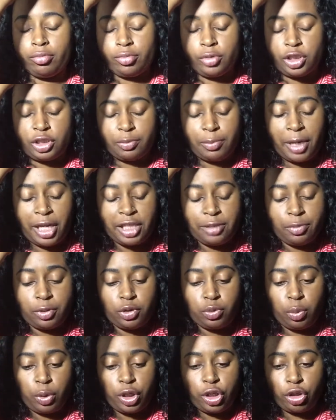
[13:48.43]
the space
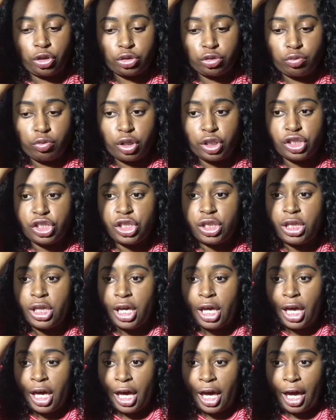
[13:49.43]
between your scrunchie
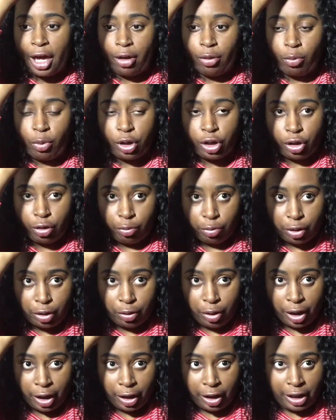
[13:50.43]
and where your real
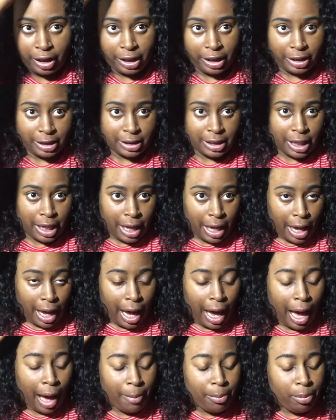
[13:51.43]
hair is.
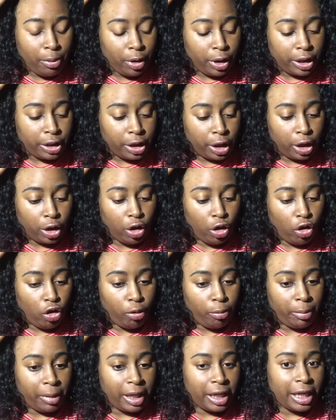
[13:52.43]
I put the
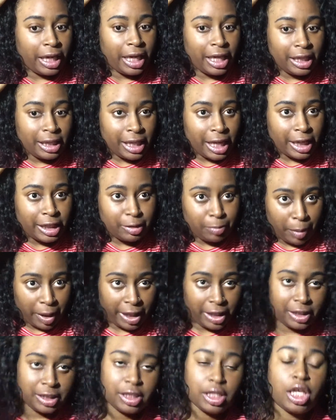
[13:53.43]
comb in that
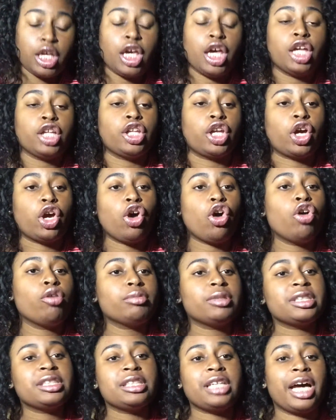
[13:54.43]
space. The comb
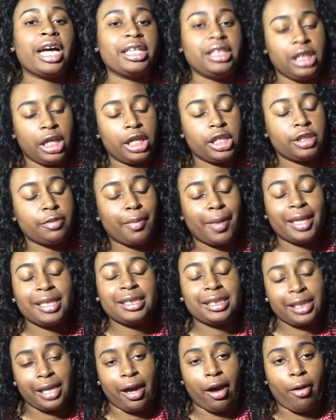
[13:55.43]
does not touch my
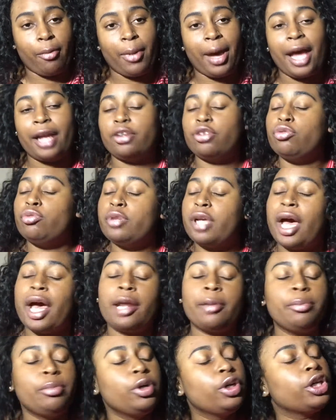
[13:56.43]
scalp. I do not
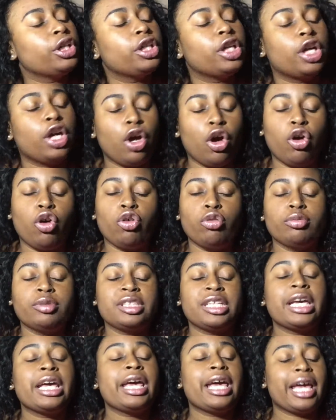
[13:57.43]
put the combs
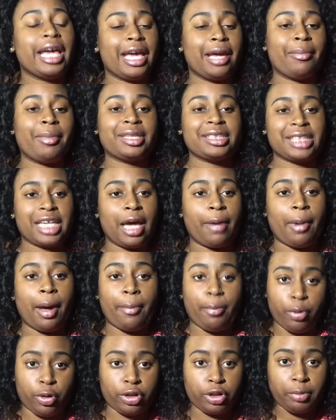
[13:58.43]
in my scalp. I
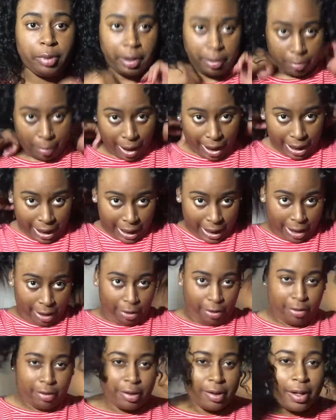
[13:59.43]
put them in my
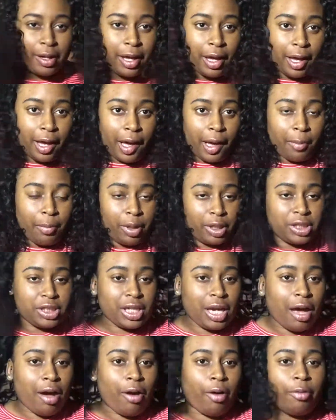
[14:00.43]
hair. But
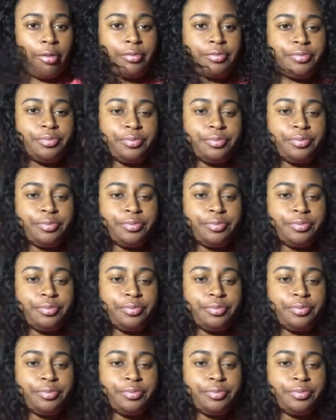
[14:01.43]
y'all,